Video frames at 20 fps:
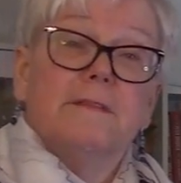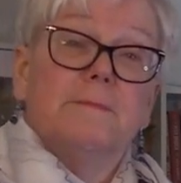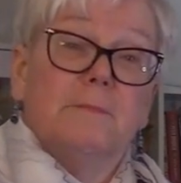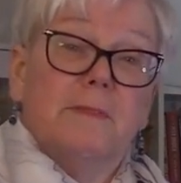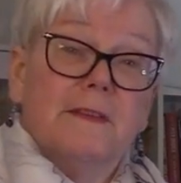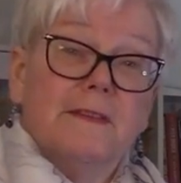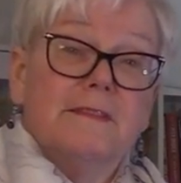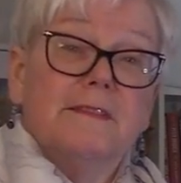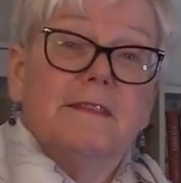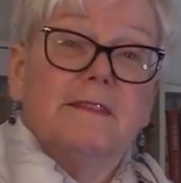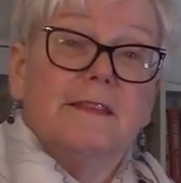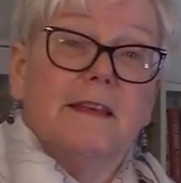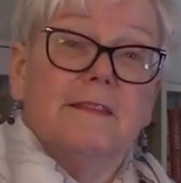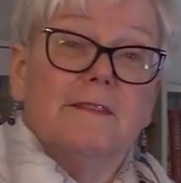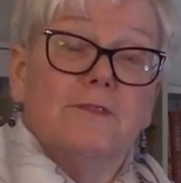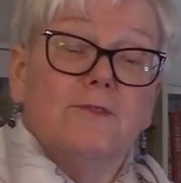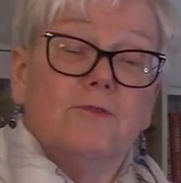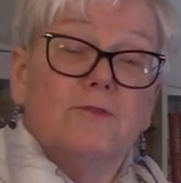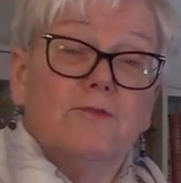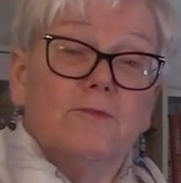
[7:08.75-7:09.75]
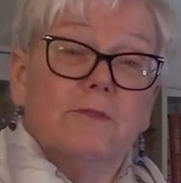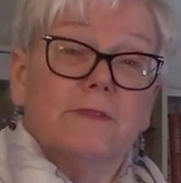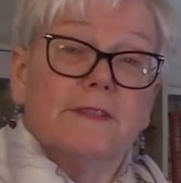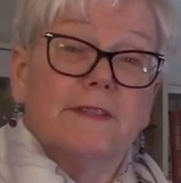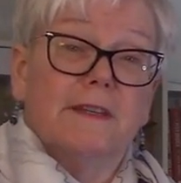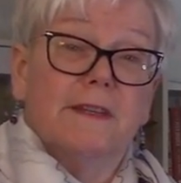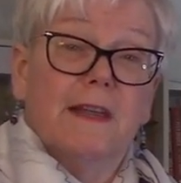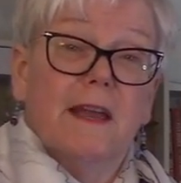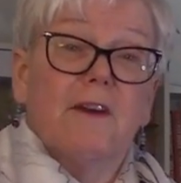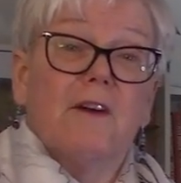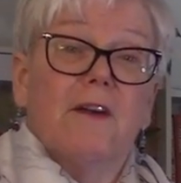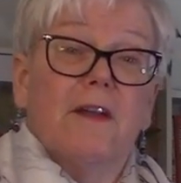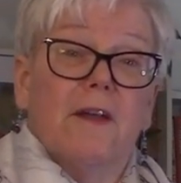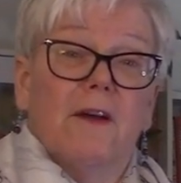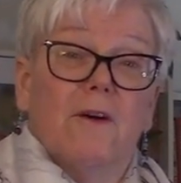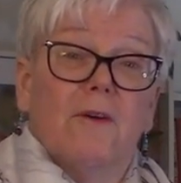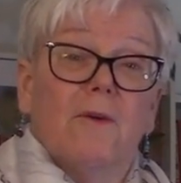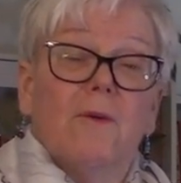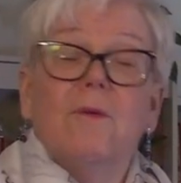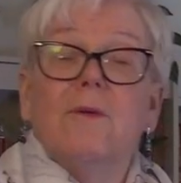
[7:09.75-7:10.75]
business as usual
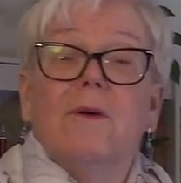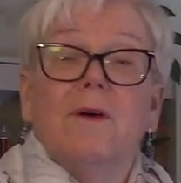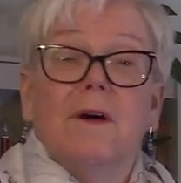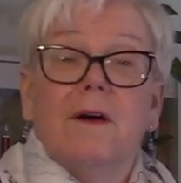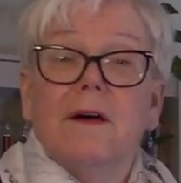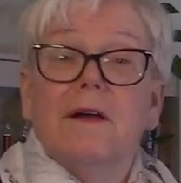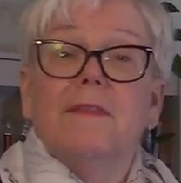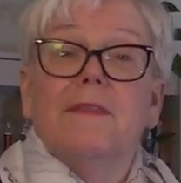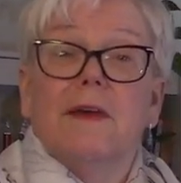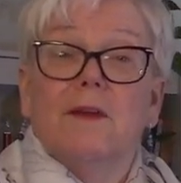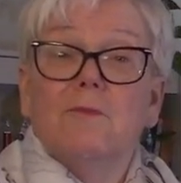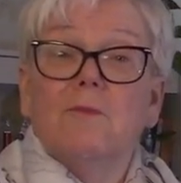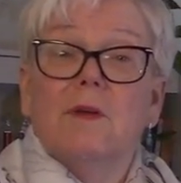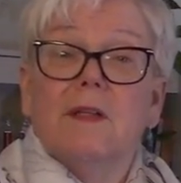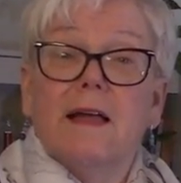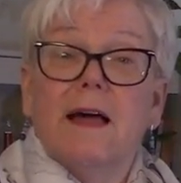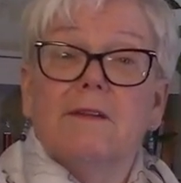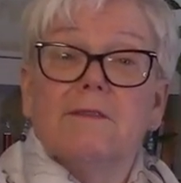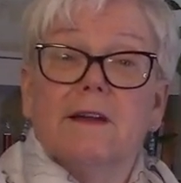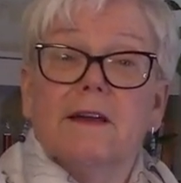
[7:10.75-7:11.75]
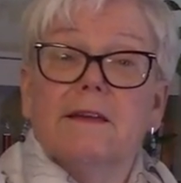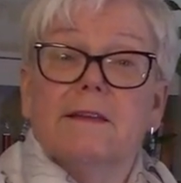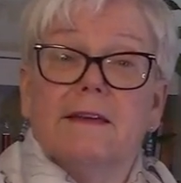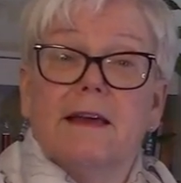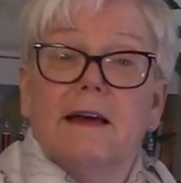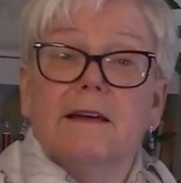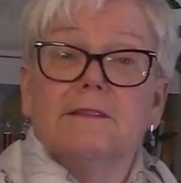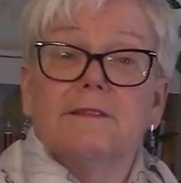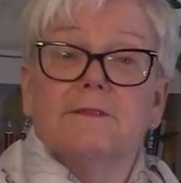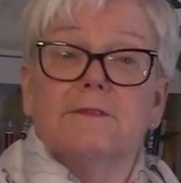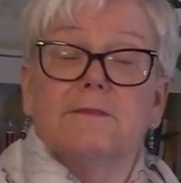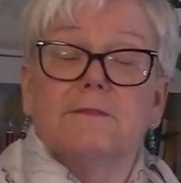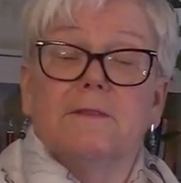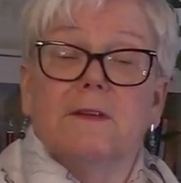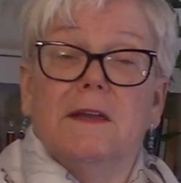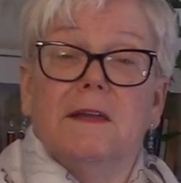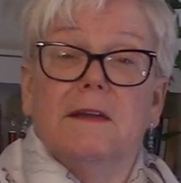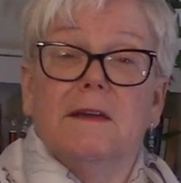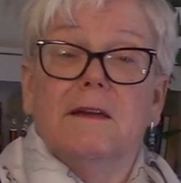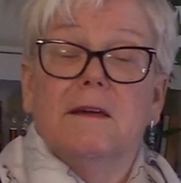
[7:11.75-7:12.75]
scenario, then we'll have a
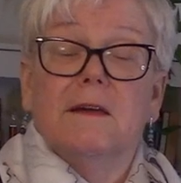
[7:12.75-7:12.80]
catastrophe.